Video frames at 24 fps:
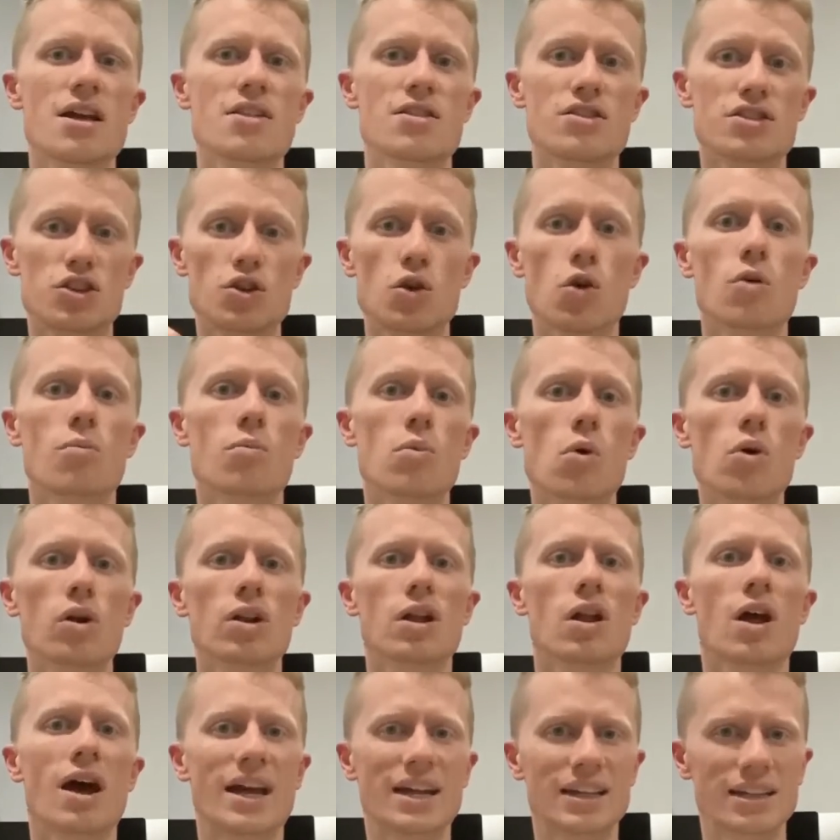you're more
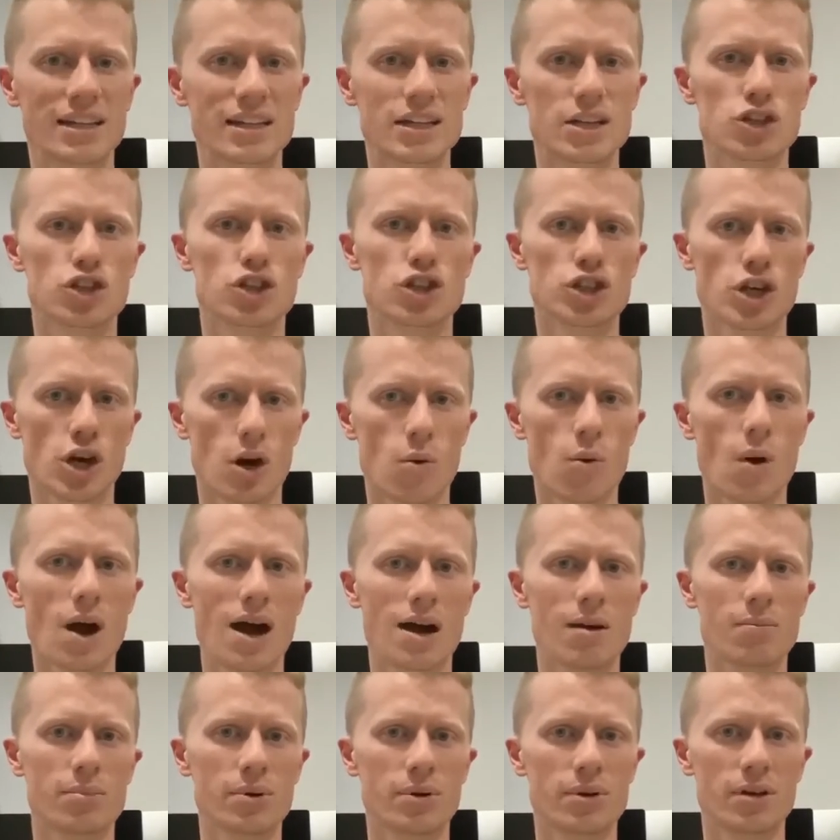likely to show
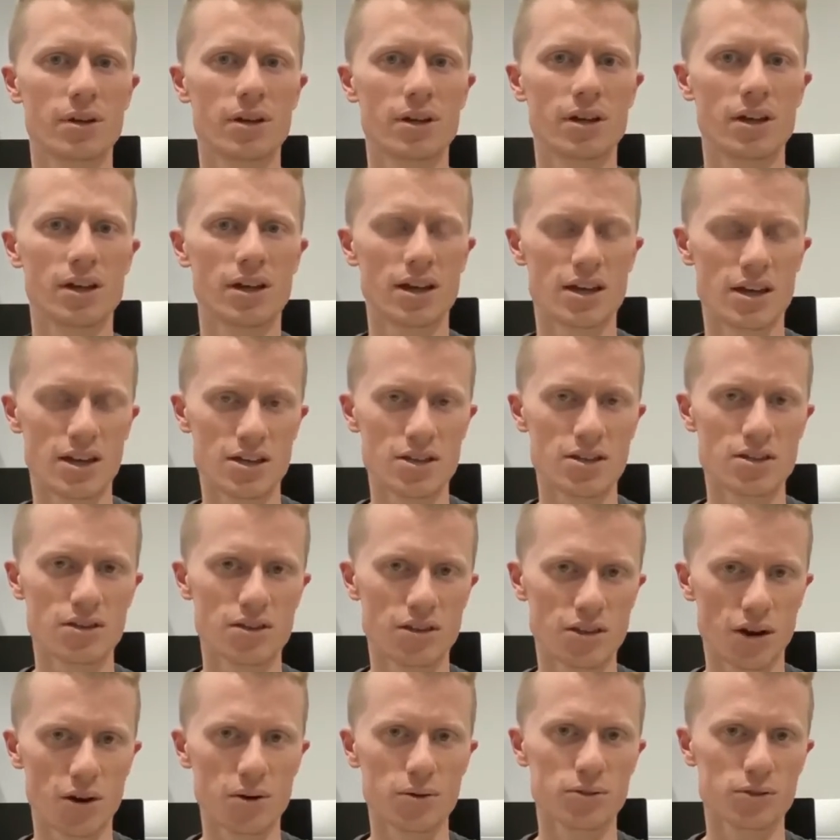up in
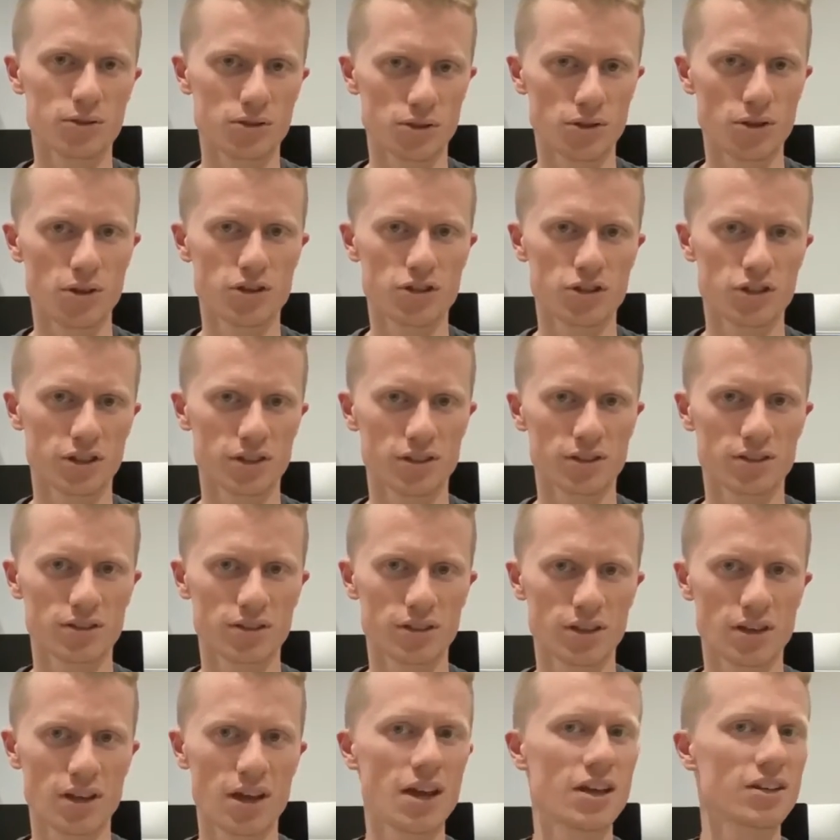those searches.
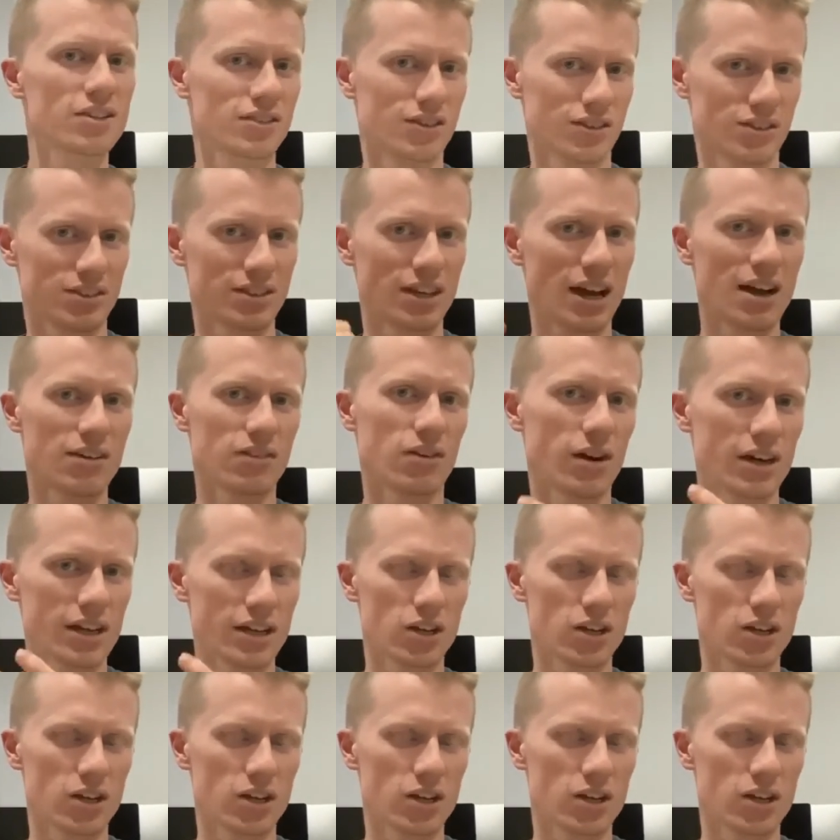So start writing